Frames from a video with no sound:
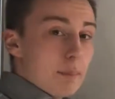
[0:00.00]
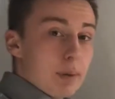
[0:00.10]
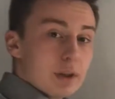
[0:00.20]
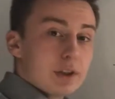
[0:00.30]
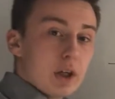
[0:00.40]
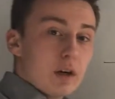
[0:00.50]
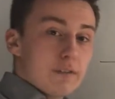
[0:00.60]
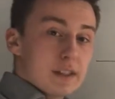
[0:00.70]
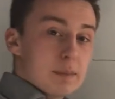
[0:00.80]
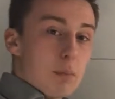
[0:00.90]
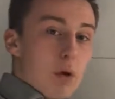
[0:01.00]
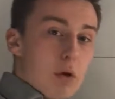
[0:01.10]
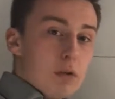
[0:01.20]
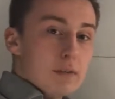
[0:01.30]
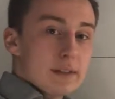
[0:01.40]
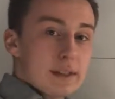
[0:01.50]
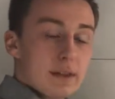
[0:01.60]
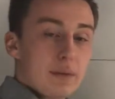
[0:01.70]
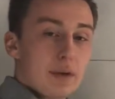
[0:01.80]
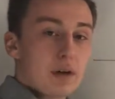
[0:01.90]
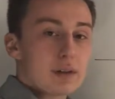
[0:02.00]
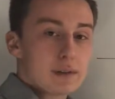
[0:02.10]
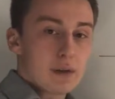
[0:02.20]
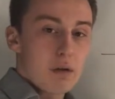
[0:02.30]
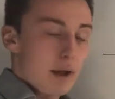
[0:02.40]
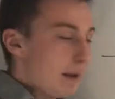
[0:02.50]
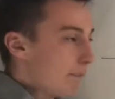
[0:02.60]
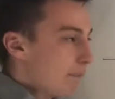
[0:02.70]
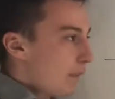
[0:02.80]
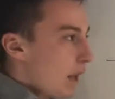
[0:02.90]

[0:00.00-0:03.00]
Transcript: a bunch of small cylinders, okay?